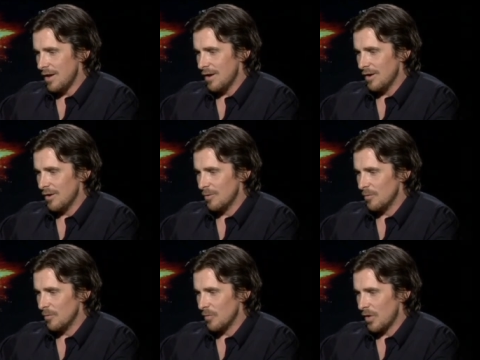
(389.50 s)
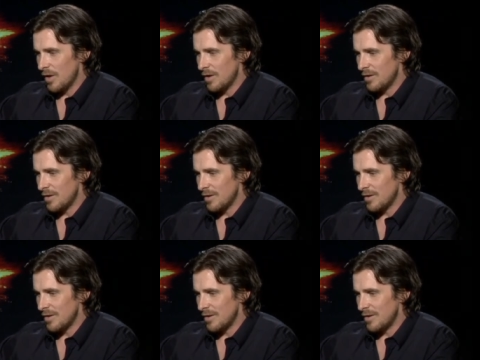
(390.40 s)
Um, and
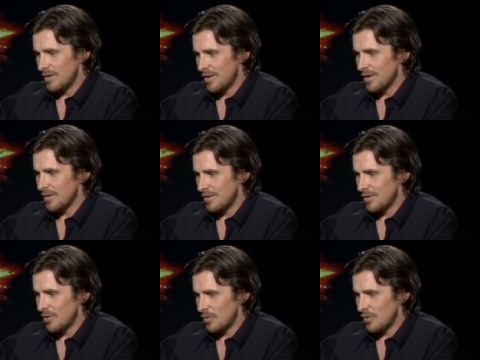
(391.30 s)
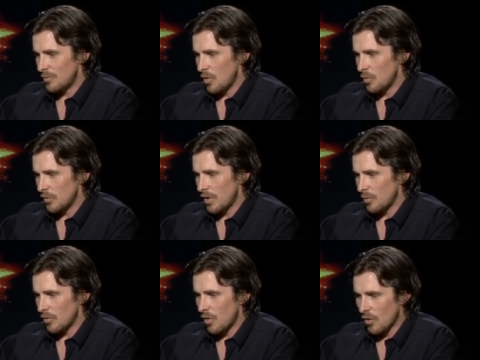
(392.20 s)
uh, yeah, you know these moments
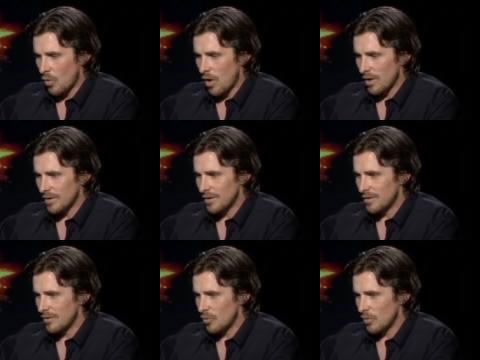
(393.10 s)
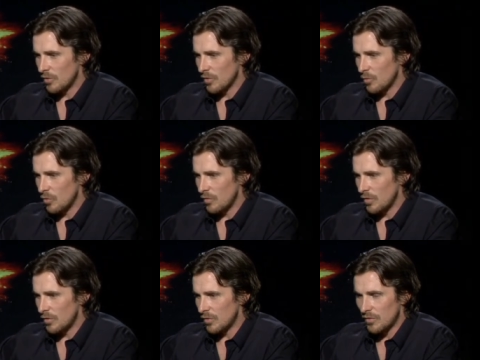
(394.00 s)
happen quite quietly. Always on
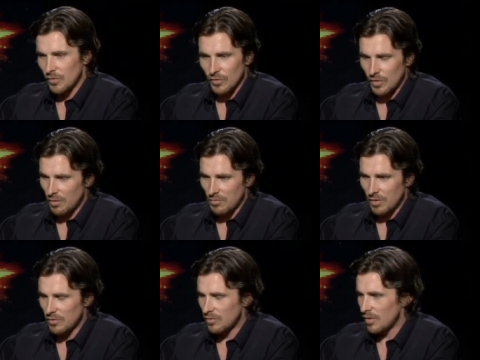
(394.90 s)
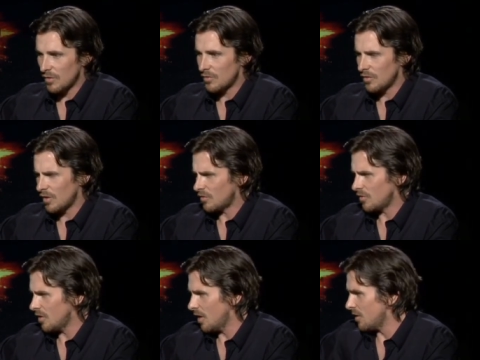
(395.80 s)
movies, it's just hey, that's that's
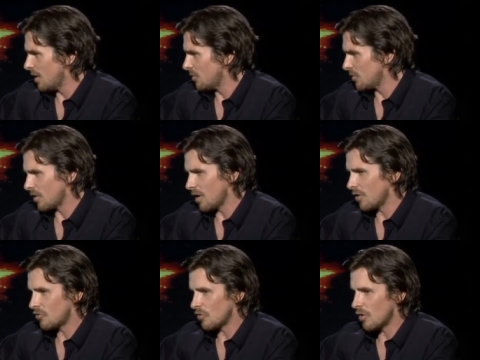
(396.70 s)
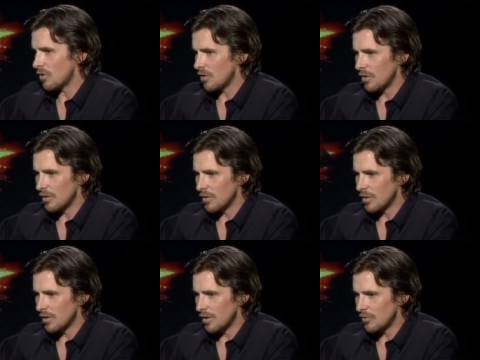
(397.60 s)
that's the end. That was the last shot,
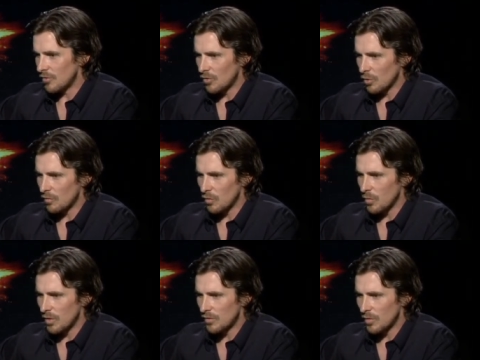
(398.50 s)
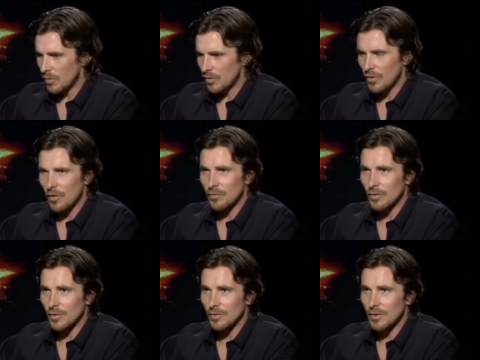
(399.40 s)
and uh, I just took a few minutes to myself
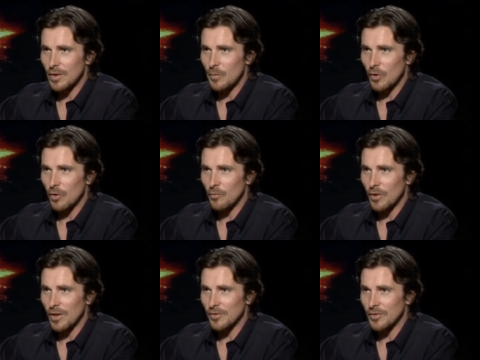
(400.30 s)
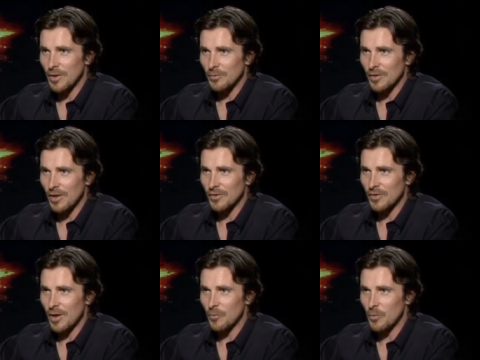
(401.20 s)
to keep it on, realizing that was the last
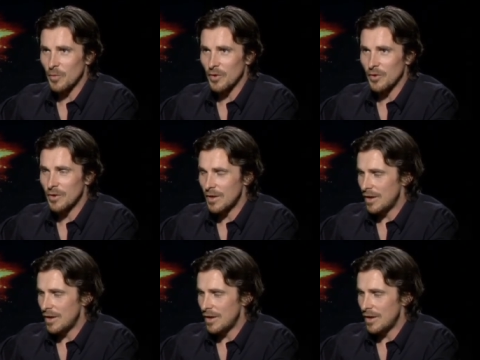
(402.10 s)
time it would be on.